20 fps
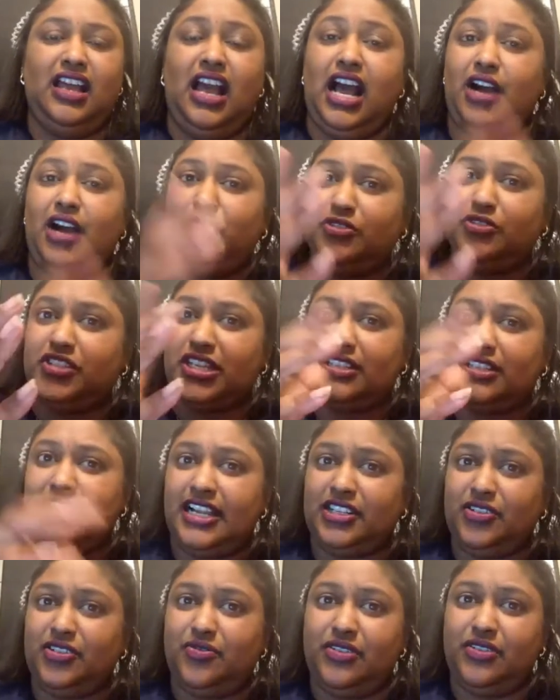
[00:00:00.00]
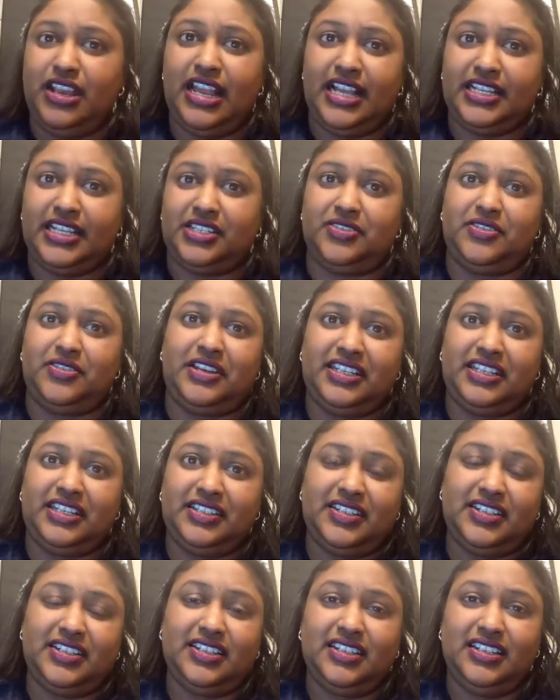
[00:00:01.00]
I would just like to
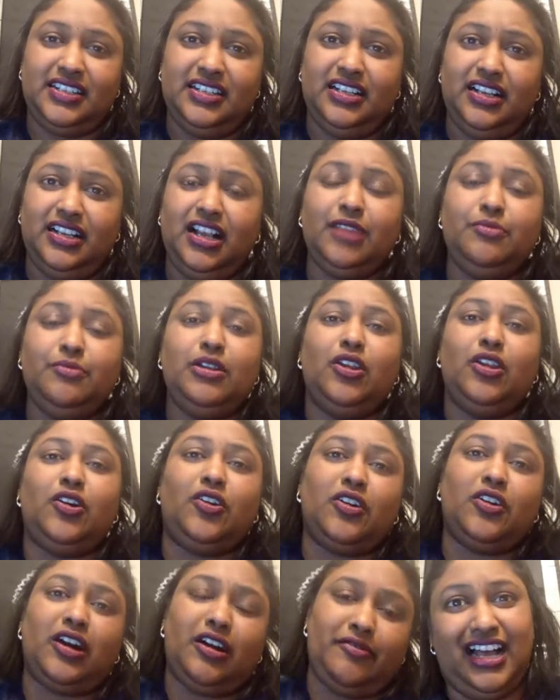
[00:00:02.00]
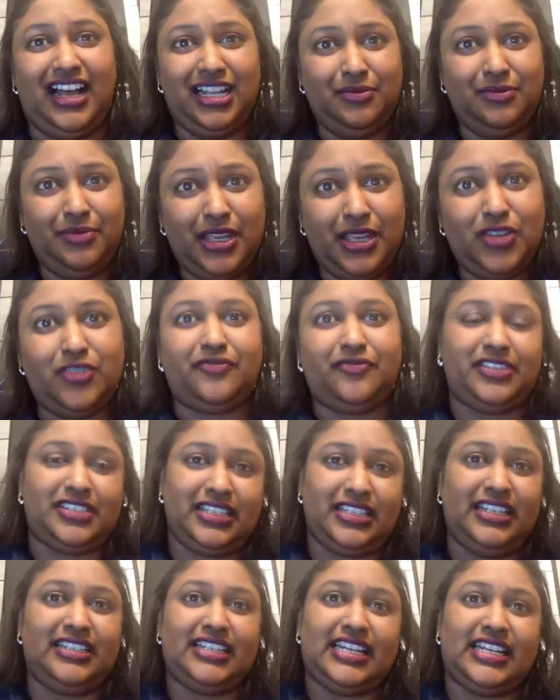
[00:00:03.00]
reiterate, come along, I'll be your
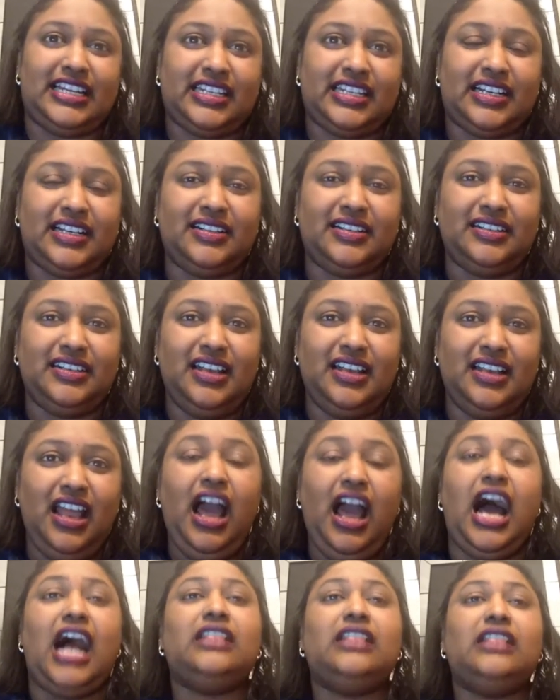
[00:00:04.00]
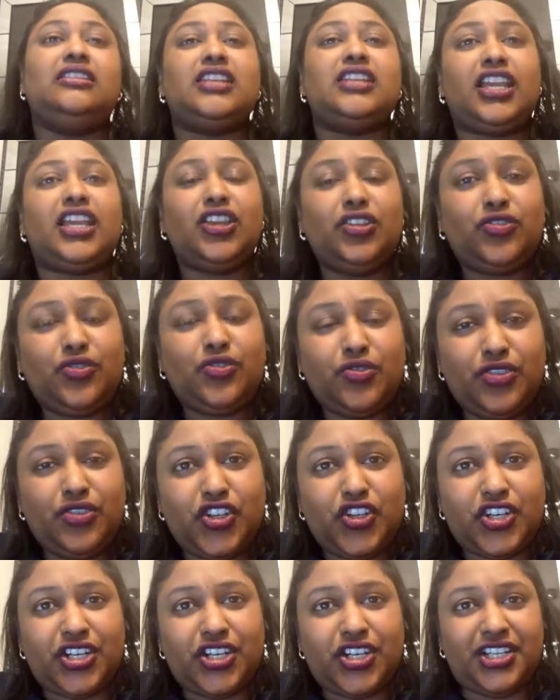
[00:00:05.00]
facilitator. I'll take you through the
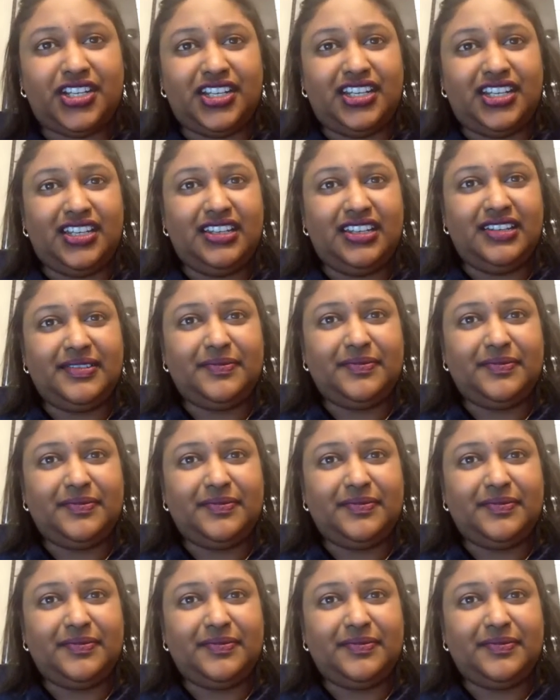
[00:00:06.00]
journey.